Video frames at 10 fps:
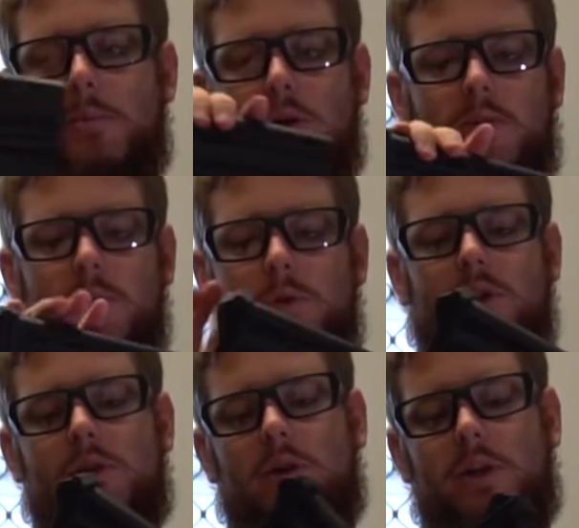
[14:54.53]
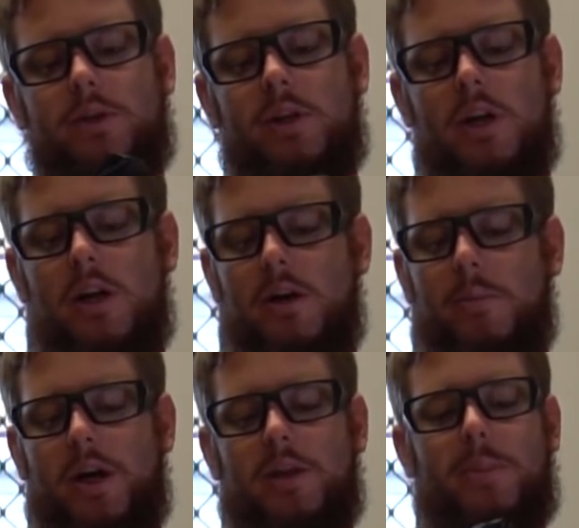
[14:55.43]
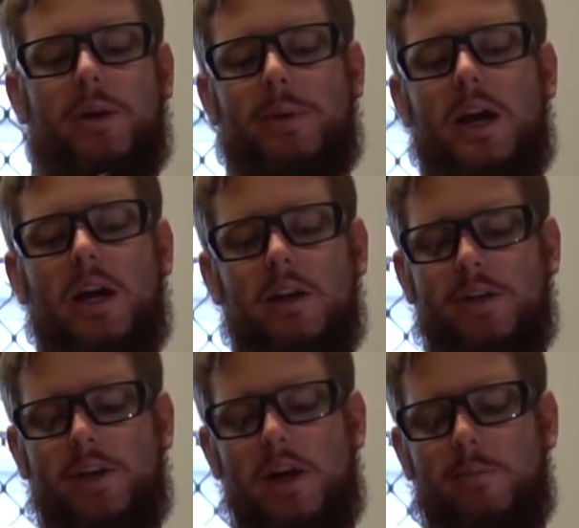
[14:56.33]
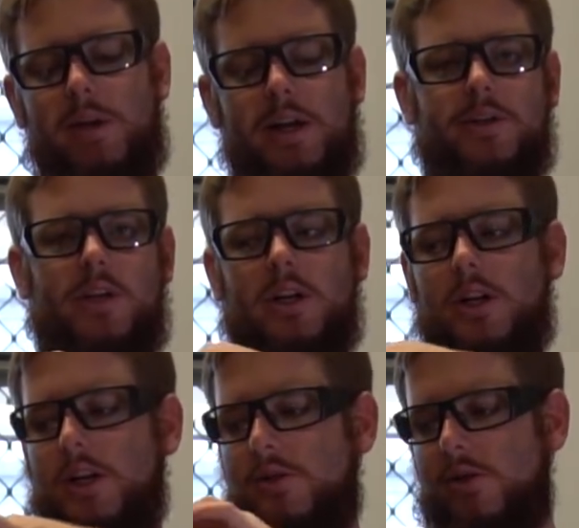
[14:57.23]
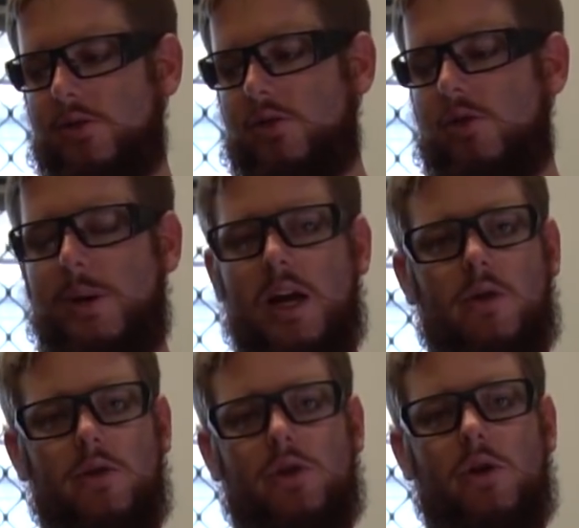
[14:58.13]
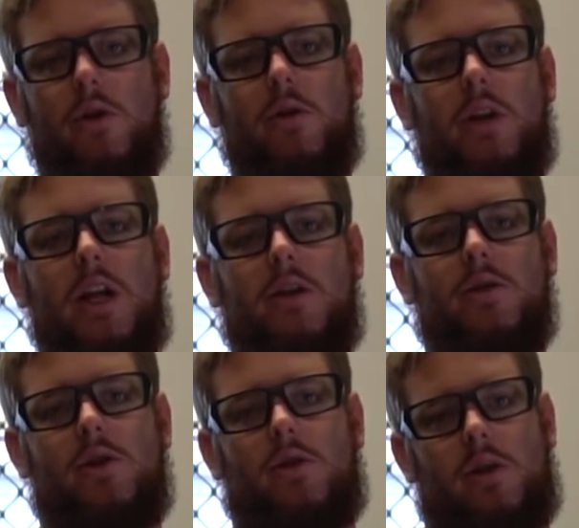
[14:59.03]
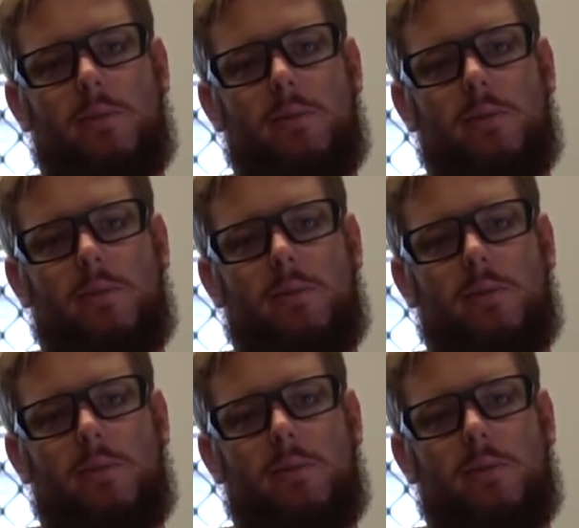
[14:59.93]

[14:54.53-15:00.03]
and move it, which is nice. But the butt pad is hard plastic. It's not too bad on your shoulder, again, because you're not